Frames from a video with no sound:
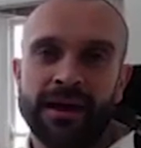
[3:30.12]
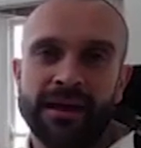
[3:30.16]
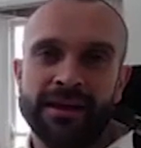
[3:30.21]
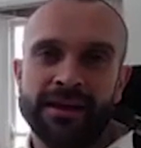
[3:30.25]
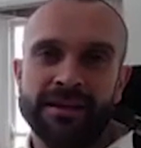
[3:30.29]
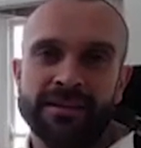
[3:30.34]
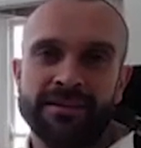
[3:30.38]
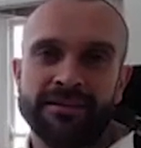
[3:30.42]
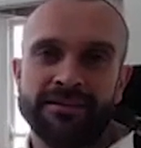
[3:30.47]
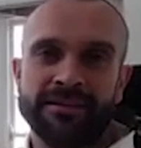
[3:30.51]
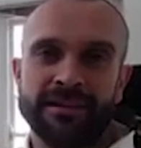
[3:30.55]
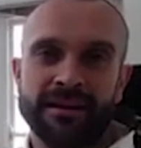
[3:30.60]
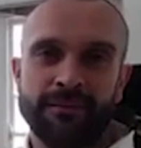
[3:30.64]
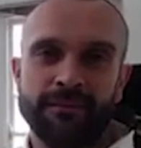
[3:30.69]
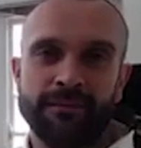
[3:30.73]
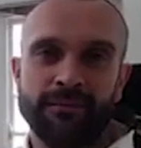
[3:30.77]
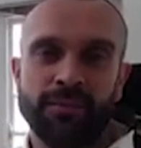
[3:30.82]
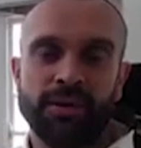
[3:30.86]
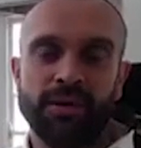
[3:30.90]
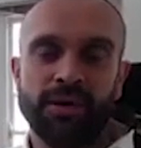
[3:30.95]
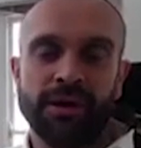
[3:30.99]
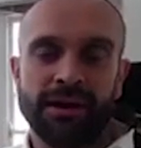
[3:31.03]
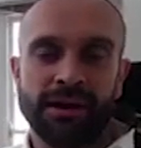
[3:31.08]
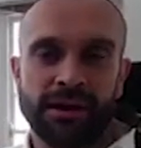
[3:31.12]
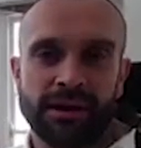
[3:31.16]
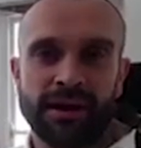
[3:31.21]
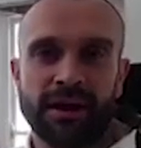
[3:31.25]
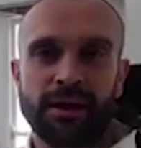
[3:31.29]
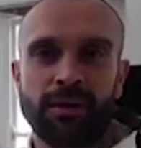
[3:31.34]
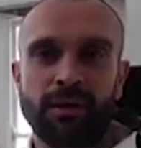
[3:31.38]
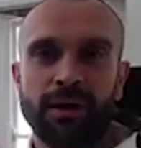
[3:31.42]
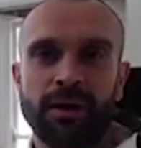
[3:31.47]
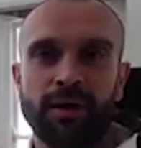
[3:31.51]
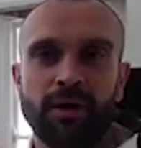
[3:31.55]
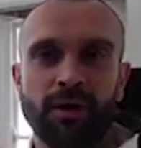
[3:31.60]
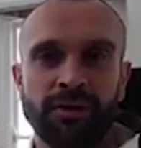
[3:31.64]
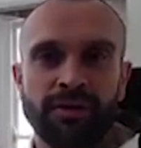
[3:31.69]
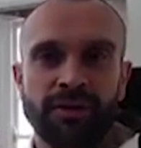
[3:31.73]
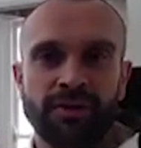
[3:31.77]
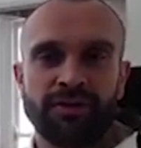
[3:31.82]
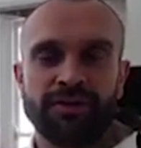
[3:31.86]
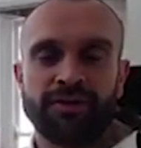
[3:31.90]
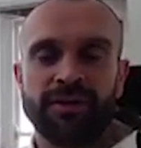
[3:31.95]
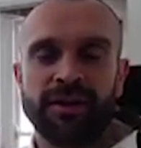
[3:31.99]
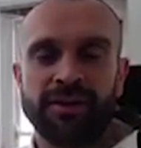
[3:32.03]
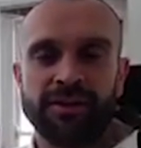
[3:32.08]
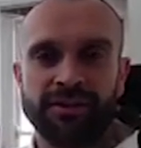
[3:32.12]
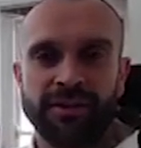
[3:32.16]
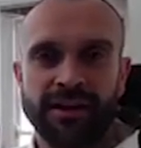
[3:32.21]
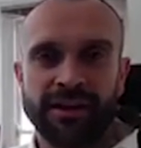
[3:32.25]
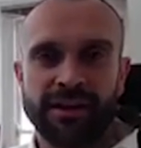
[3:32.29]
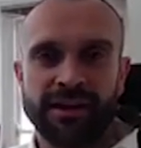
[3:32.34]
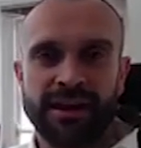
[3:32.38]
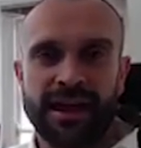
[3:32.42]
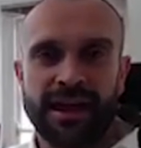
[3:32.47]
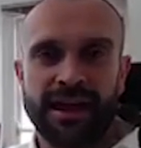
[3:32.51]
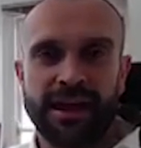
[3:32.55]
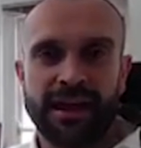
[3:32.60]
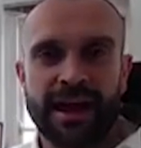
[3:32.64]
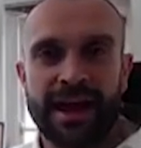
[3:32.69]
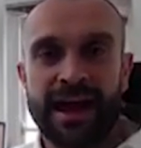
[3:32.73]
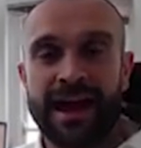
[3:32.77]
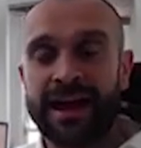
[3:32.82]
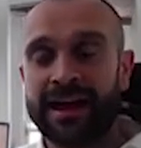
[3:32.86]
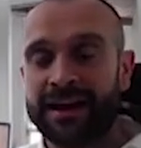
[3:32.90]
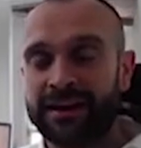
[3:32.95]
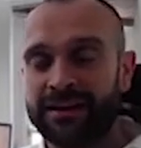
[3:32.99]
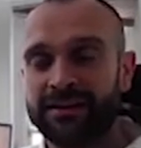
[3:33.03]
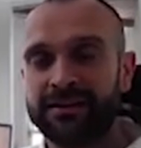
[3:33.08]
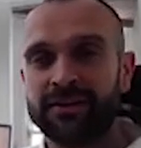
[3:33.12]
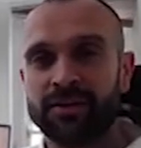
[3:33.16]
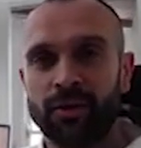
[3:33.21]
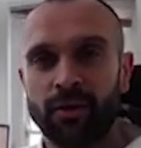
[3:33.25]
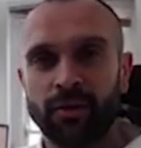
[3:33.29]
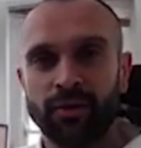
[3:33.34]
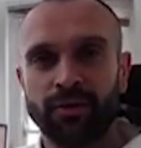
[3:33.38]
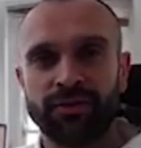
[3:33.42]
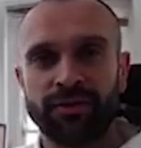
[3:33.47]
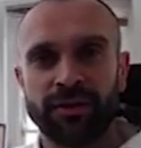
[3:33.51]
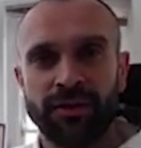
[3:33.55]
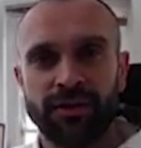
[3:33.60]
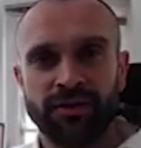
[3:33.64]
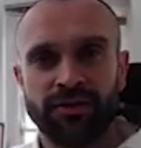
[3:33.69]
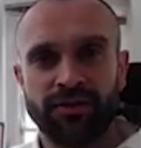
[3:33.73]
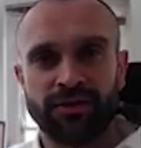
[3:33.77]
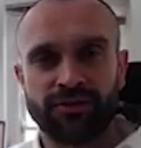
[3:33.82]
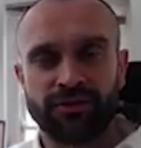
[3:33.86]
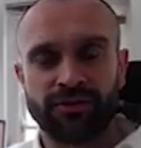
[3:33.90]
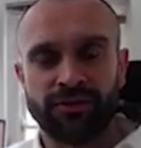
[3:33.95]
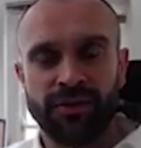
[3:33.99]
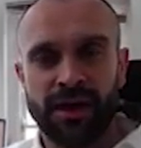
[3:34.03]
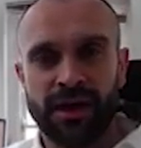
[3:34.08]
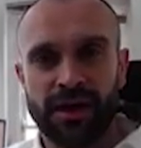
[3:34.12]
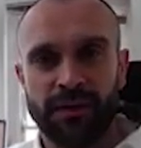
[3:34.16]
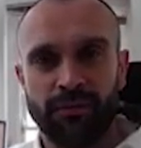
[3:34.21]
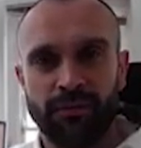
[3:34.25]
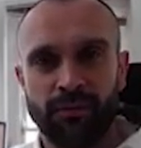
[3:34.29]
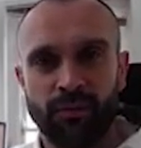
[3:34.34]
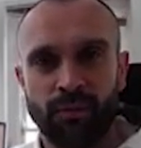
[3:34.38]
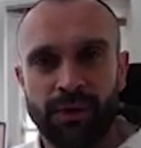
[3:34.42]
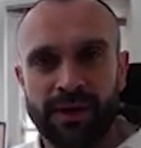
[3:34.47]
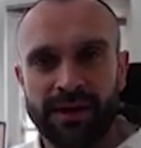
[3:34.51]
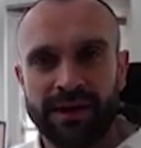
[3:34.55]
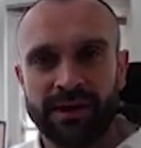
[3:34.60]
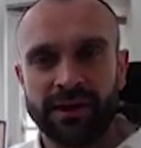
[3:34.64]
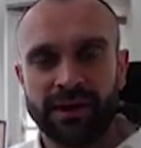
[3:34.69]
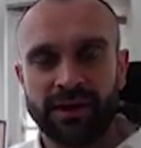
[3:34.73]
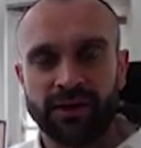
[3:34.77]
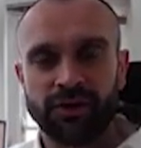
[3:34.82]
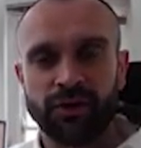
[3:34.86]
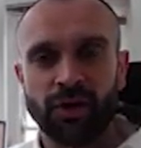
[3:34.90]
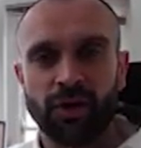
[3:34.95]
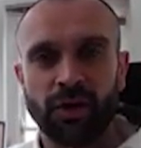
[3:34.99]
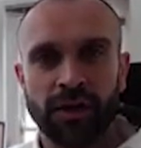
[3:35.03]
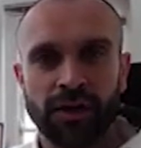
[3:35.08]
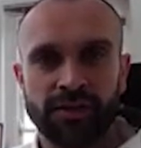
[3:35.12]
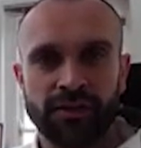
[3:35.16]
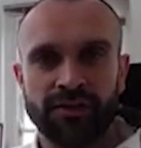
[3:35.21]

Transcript: is pulling lower on the strengthening yen and also weakening dollar.